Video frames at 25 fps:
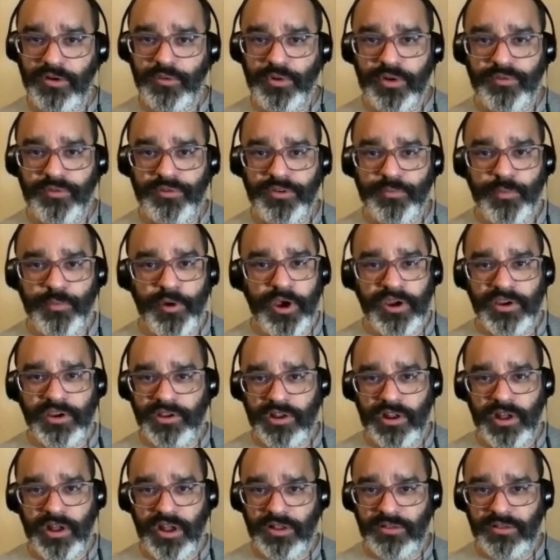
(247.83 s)
whoever's parking
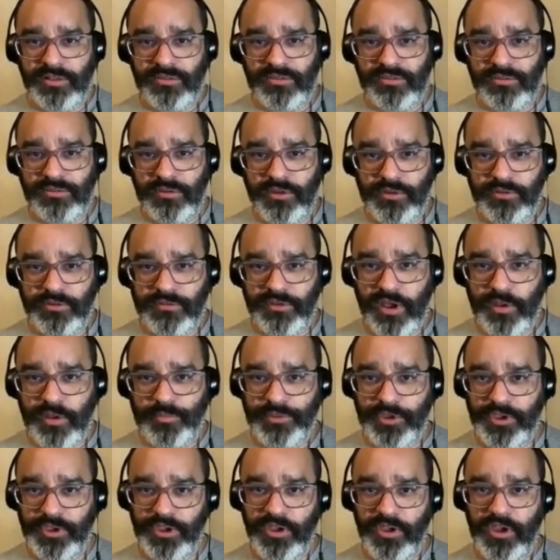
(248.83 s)
lots to go
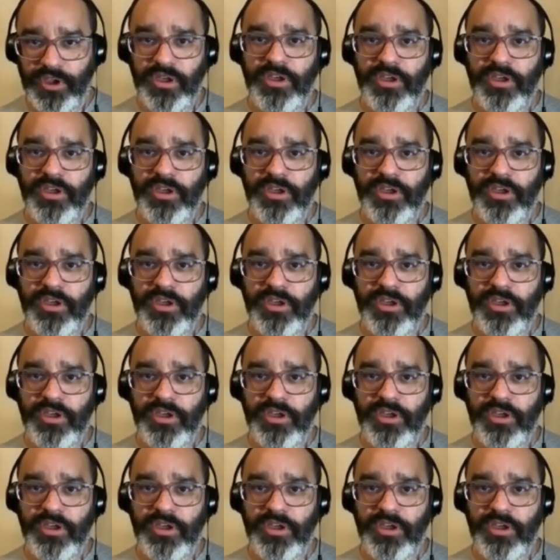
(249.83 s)
shopping.